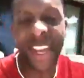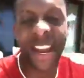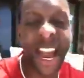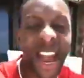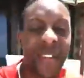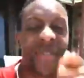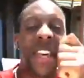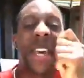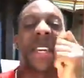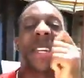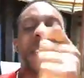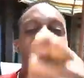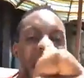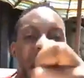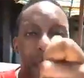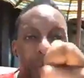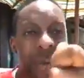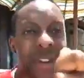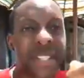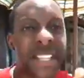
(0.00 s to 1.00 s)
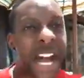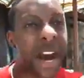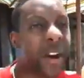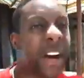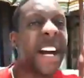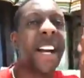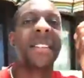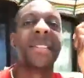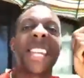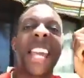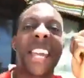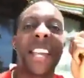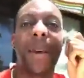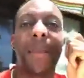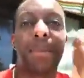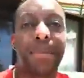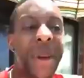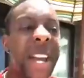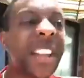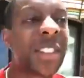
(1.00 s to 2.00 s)
They have their cameras out
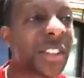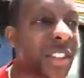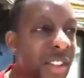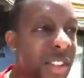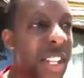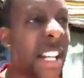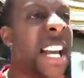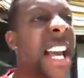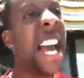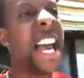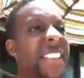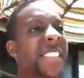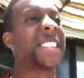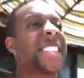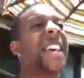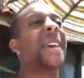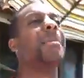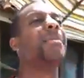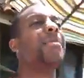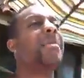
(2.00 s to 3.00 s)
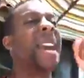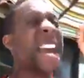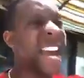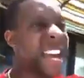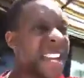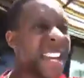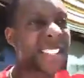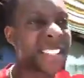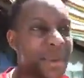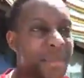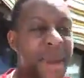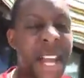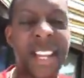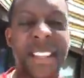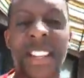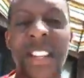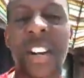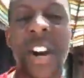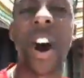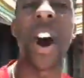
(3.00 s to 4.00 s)
taking pictures and saying, man, that's an
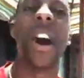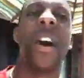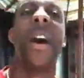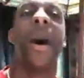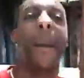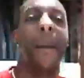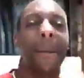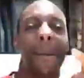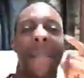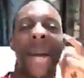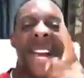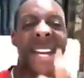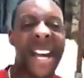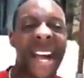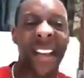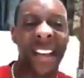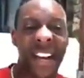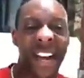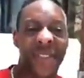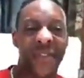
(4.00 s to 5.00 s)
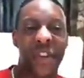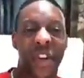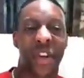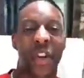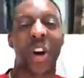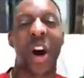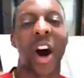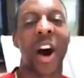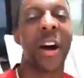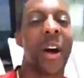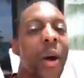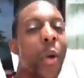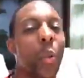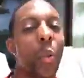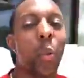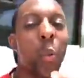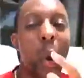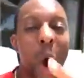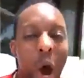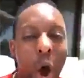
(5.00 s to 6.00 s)
amazing car. Man, I love your car.
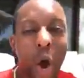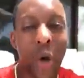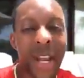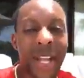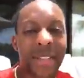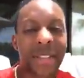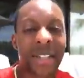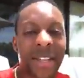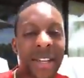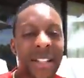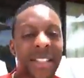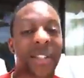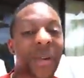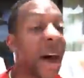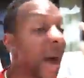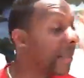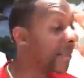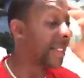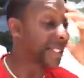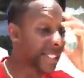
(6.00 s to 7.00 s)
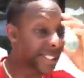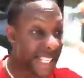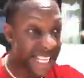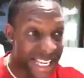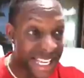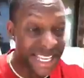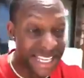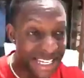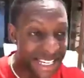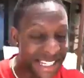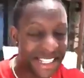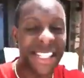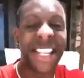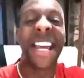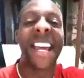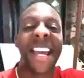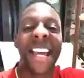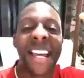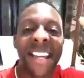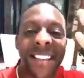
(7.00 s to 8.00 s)
Whoa, that's good. So I'm seeing this
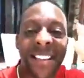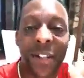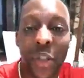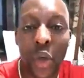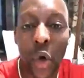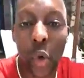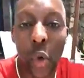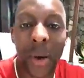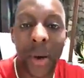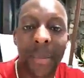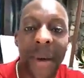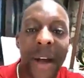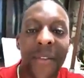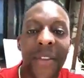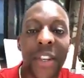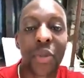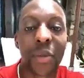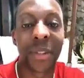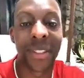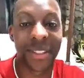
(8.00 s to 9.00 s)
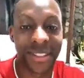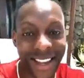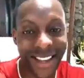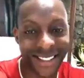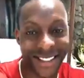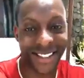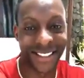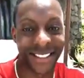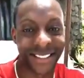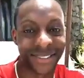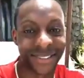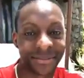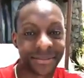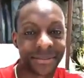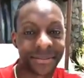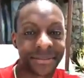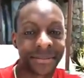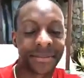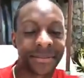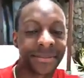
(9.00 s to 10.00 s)
doing my visualization.
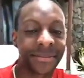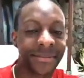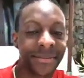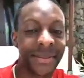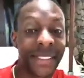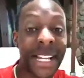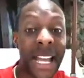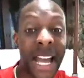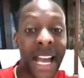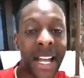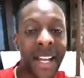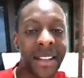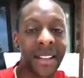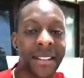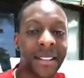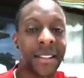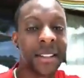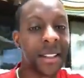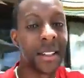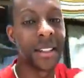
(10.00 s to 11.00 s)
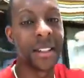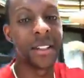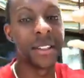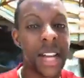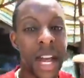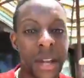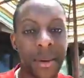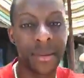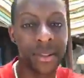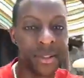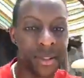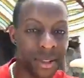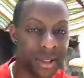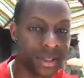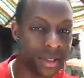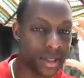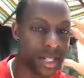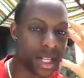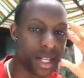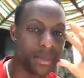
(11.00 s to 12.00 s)
Okay, you got it?
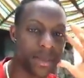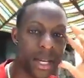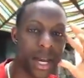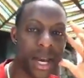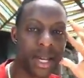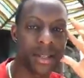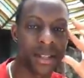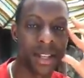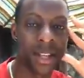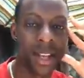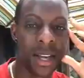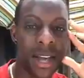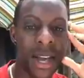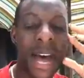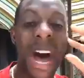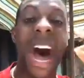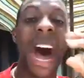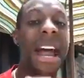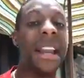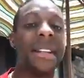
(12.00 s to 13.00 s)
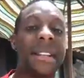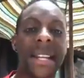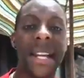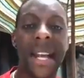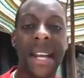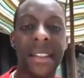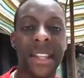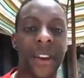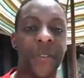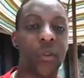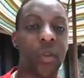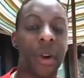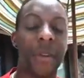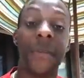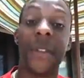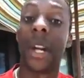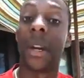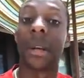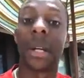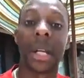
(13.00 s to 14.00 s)
You getting me, guys? I did that for a
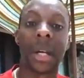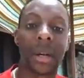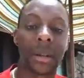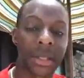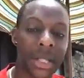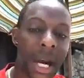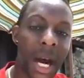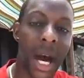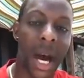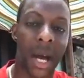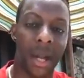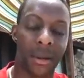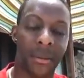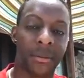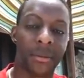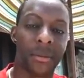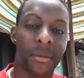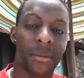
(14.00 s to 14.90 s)
very long time,